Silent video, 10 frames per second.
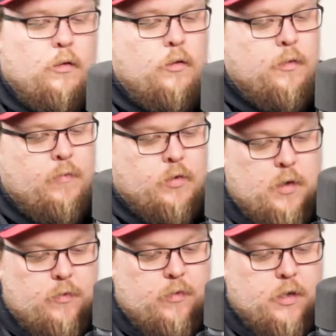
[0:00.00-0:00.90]
New Living
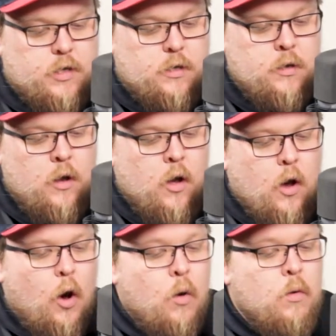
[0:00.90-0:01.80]
Translation.
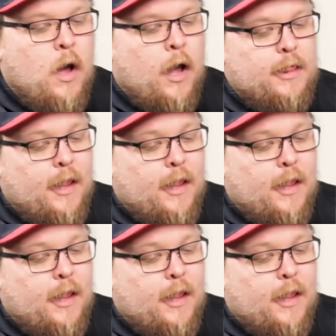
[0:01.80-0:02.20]
Oh God,